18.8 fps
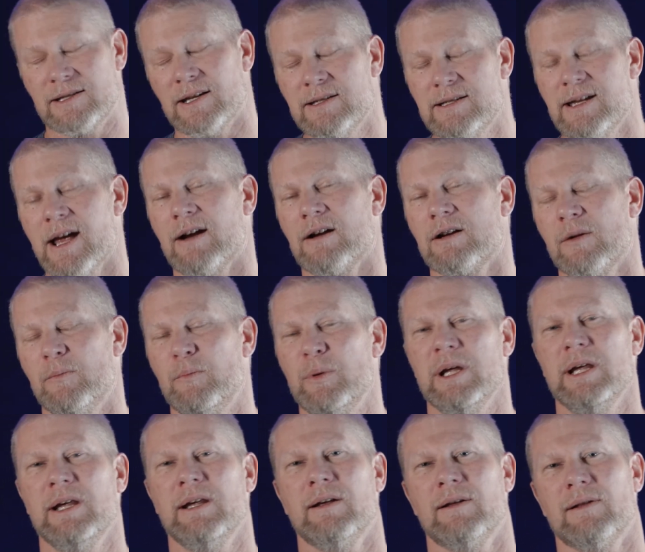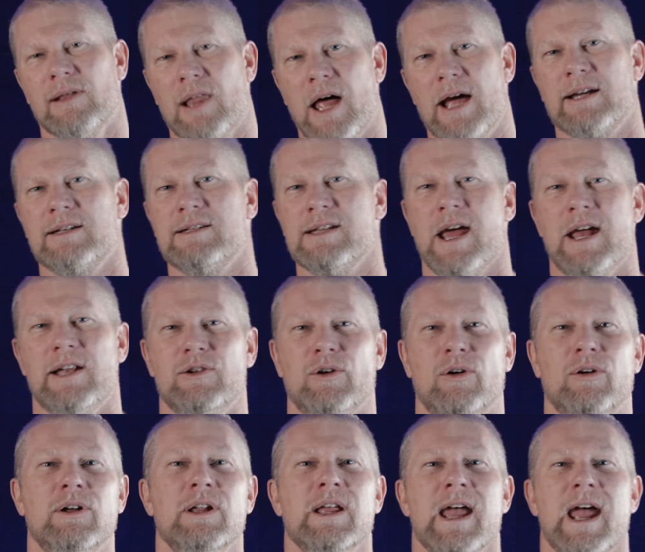to dare to be like
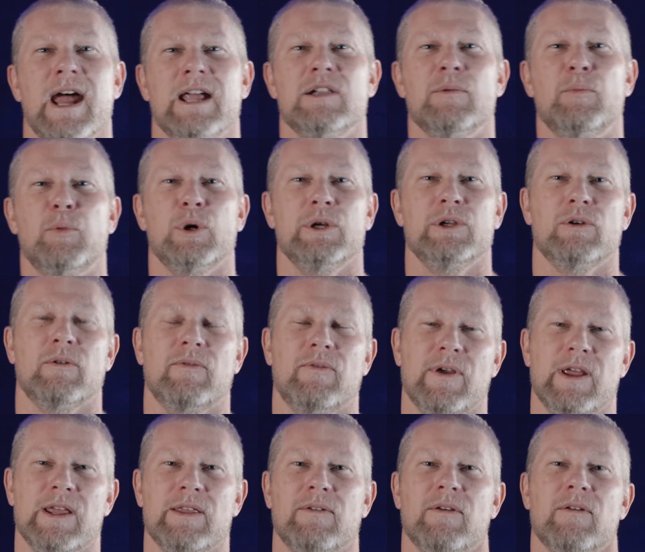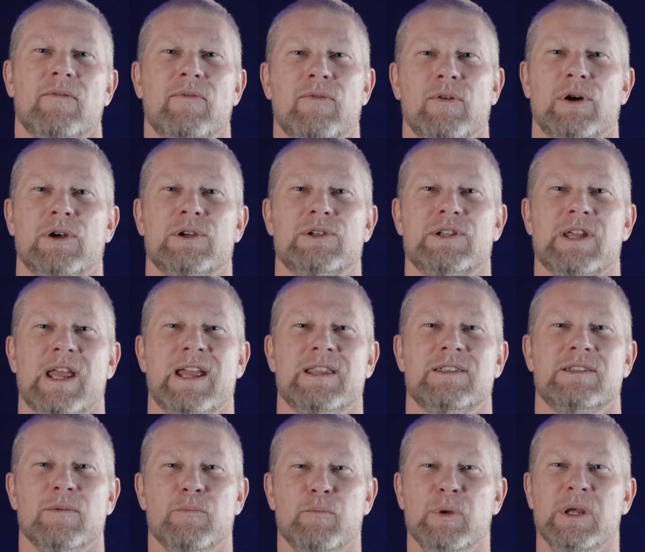Daniel and to put your faith first and
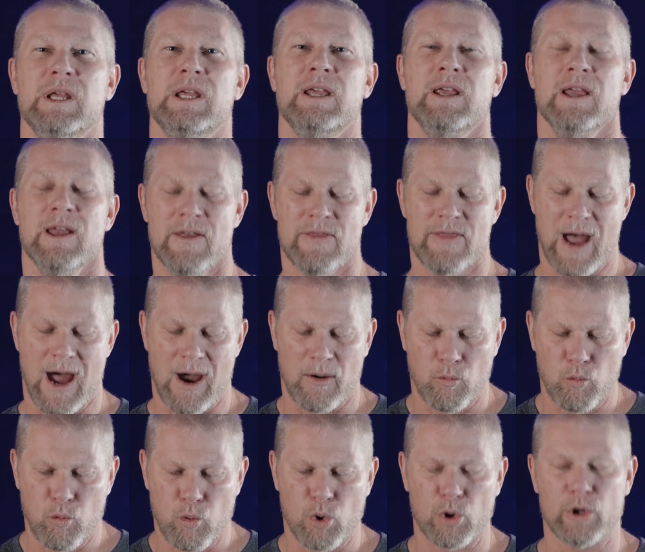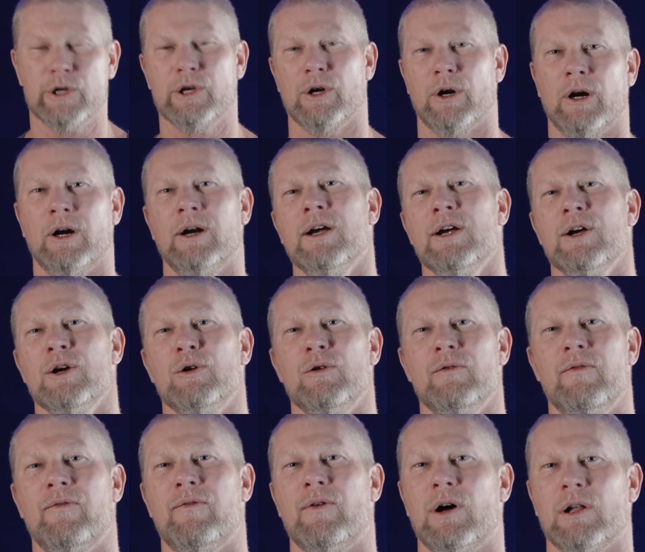to be that warrior who
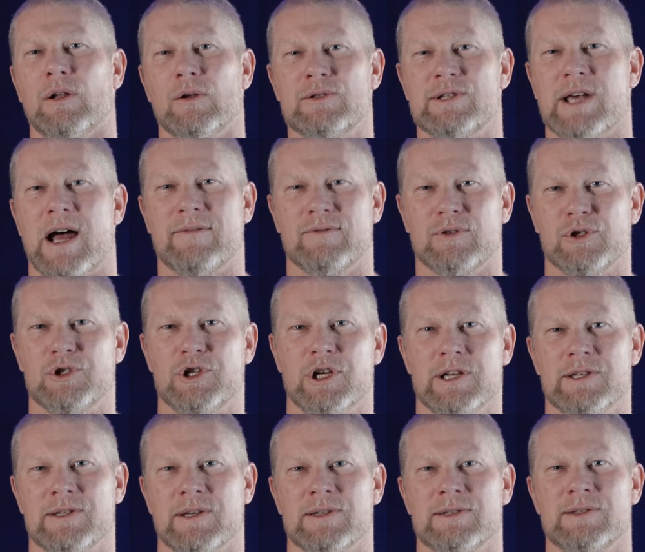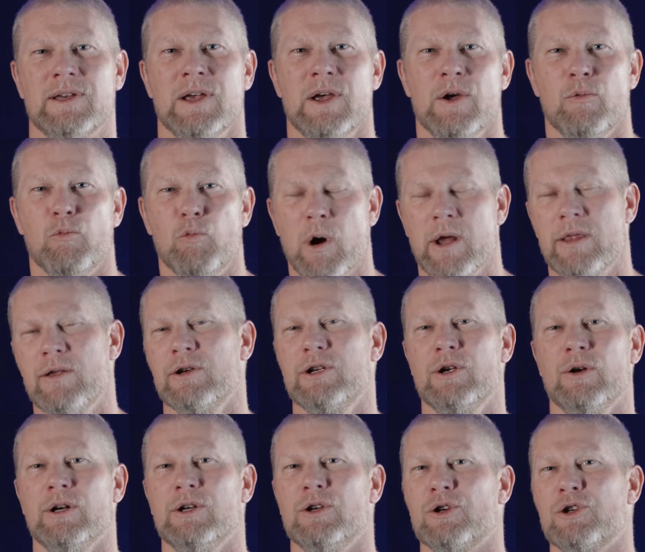follows after Jesus. Whether
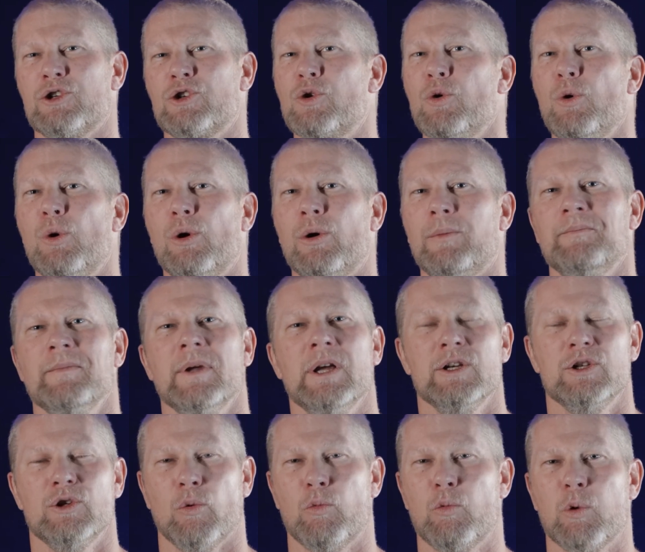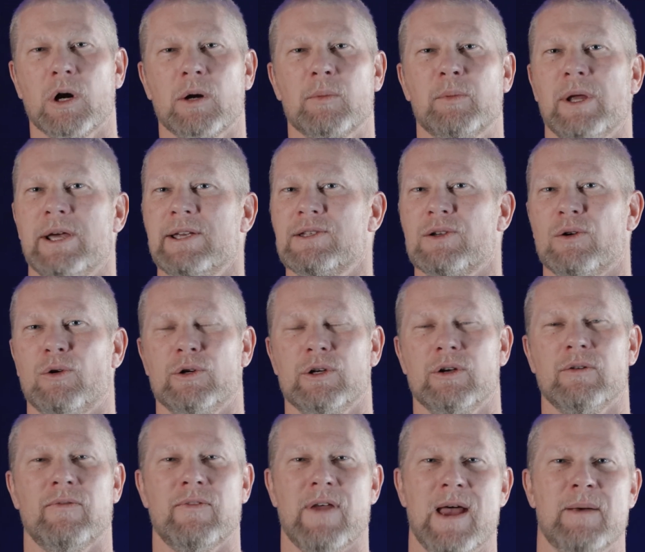you're in your school, your workplace, or
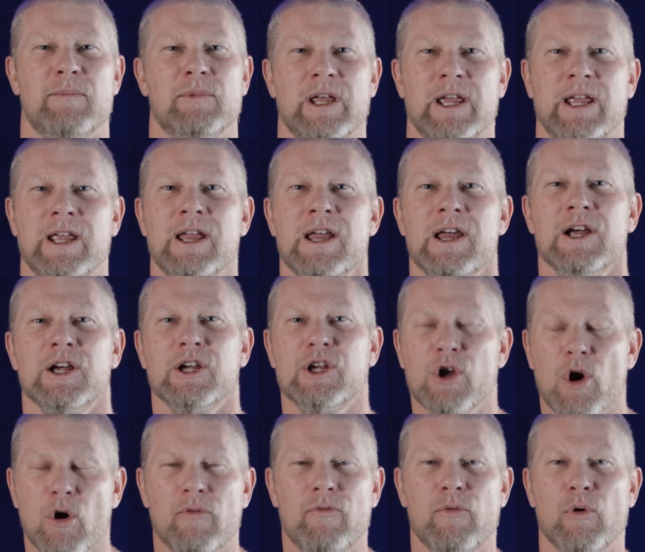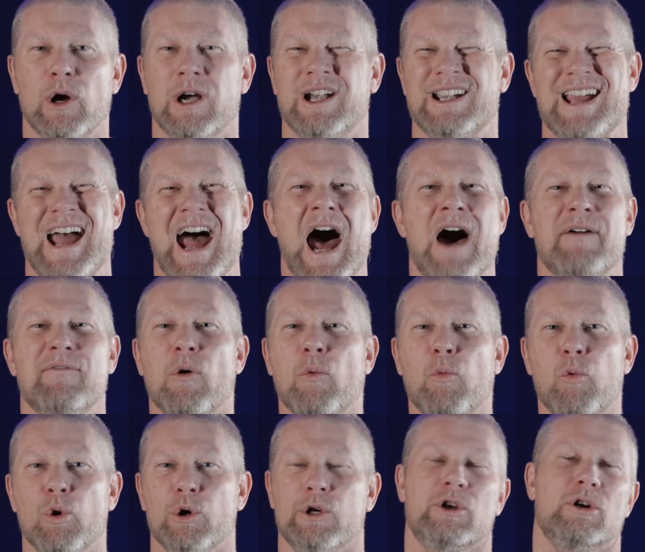your family, go for it. Have a
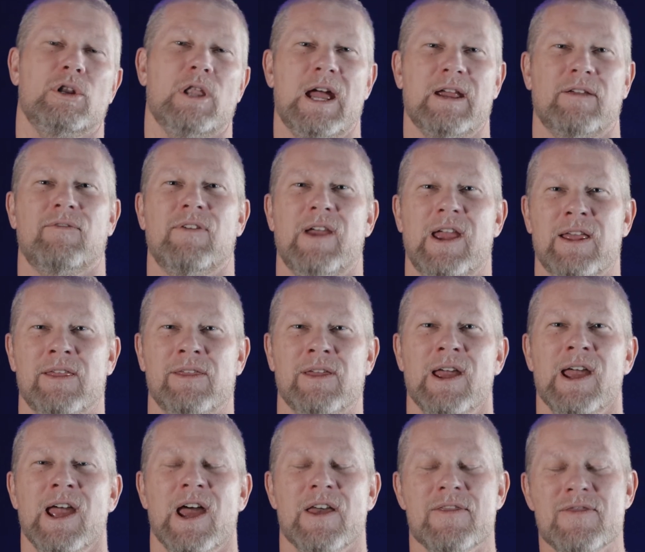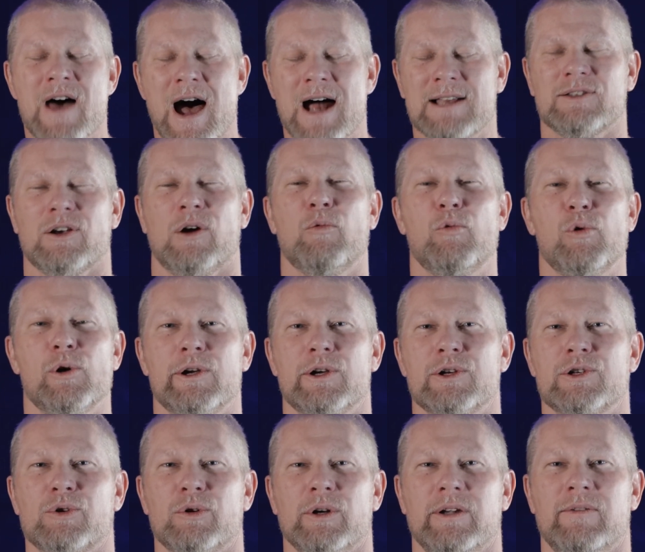warrior-like faith. And that's our
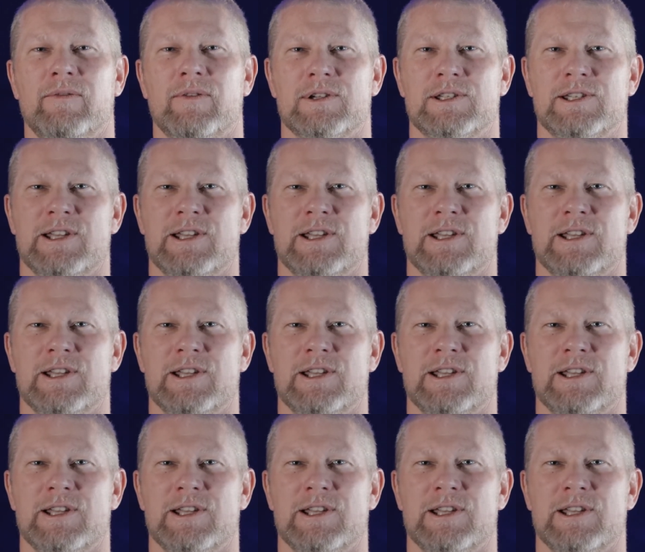Warrior's Creed for